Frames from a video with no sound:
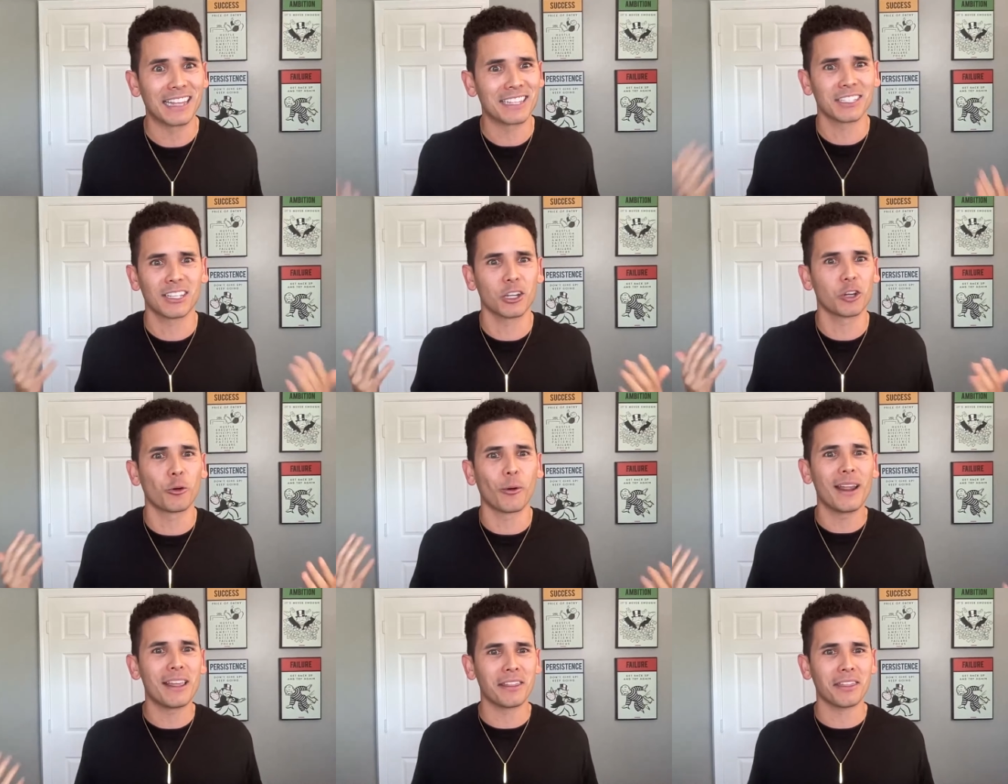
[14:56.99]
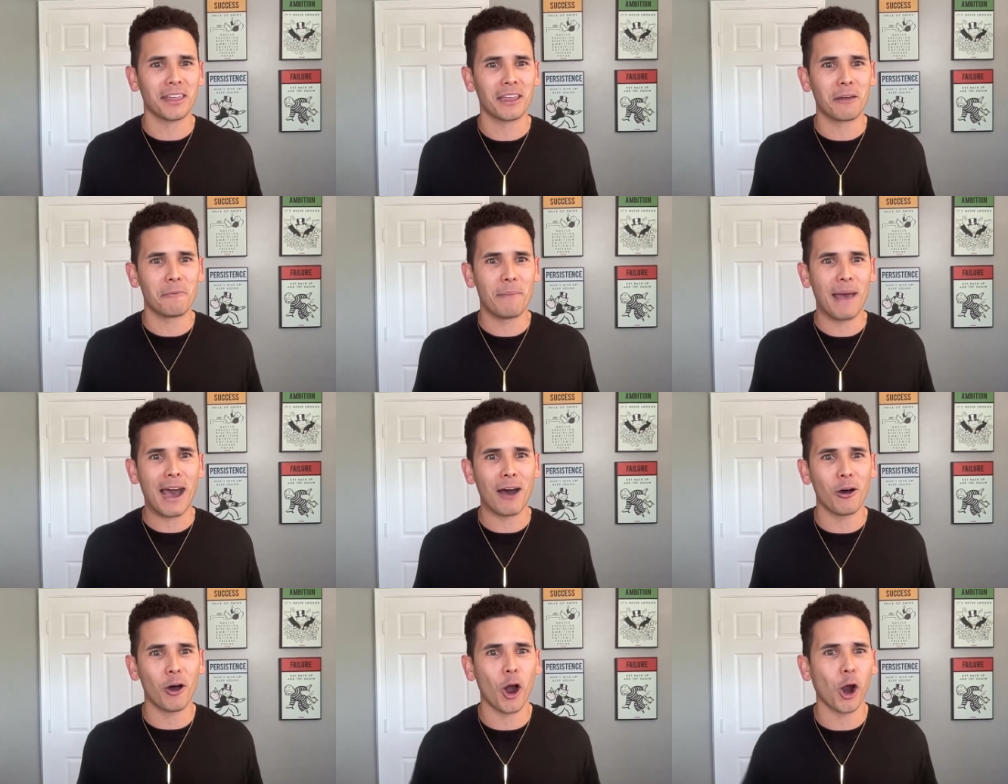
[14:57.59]
That's the great thing
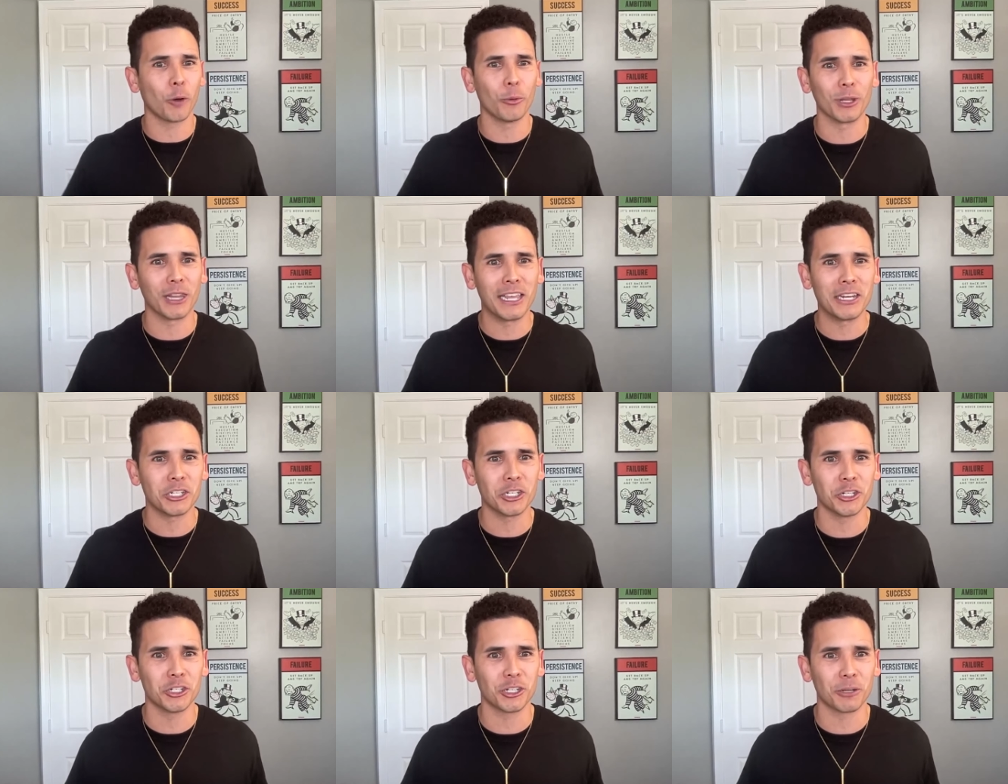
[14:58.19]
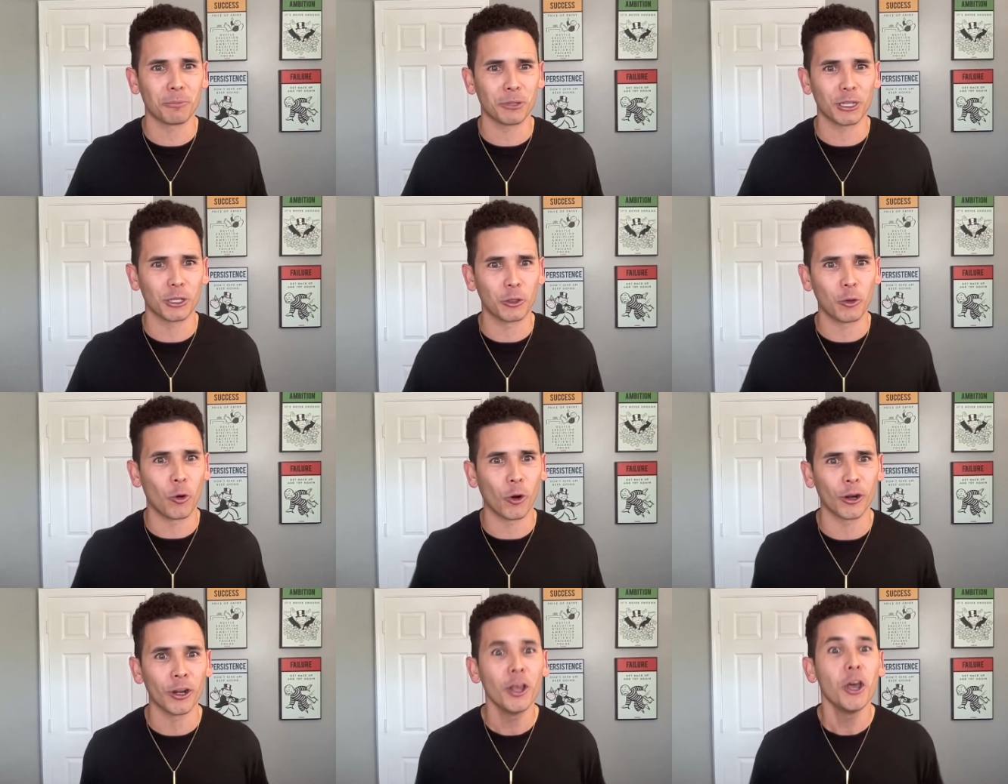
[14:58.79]
about our relationship with the
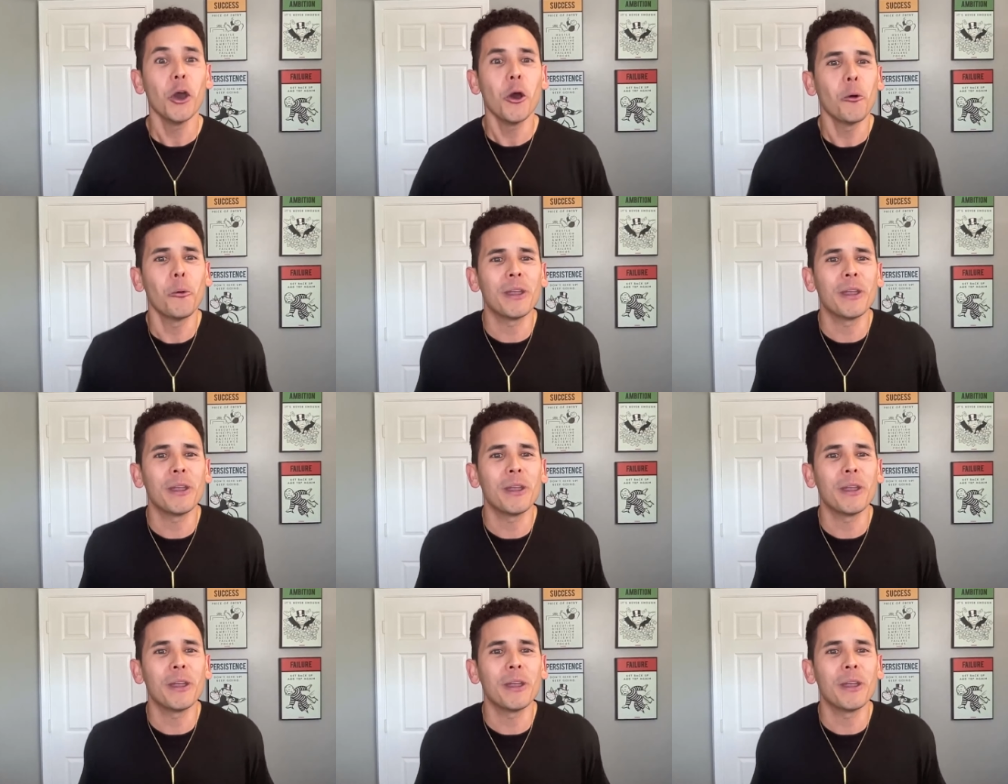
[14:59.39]
Lord.